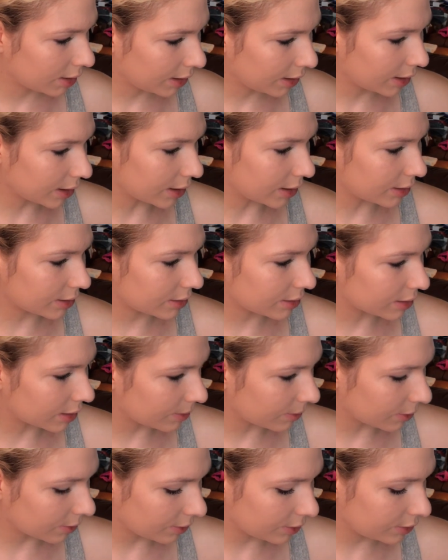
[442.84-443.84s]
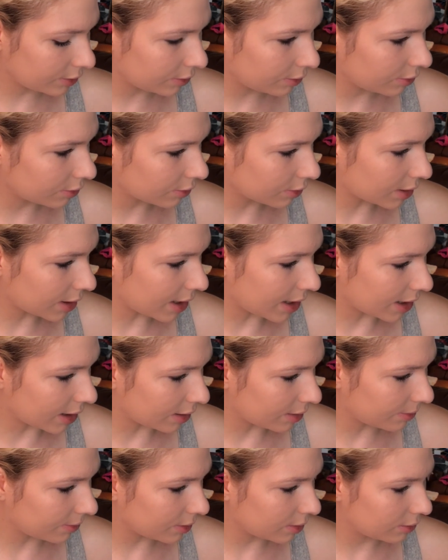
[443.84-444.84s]
is I'm going to
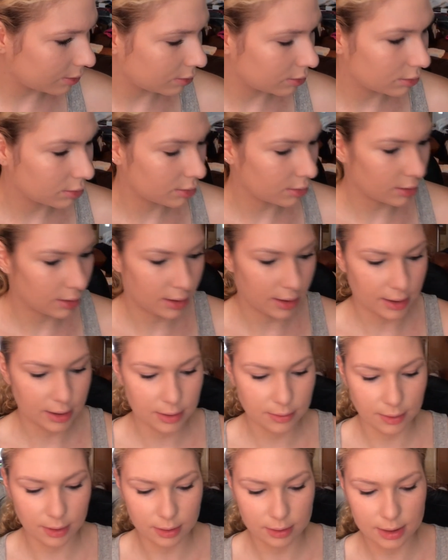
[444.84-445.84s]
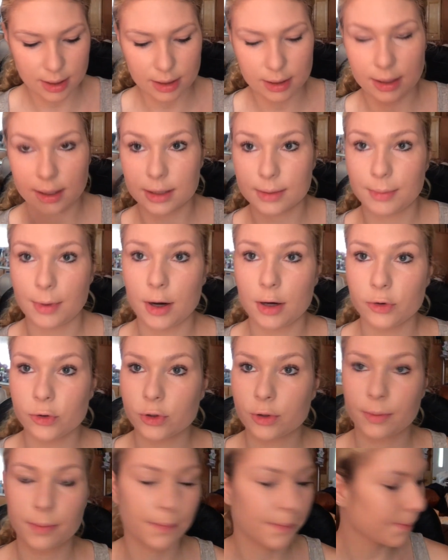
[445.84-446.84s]
grab this Real Techniques brush.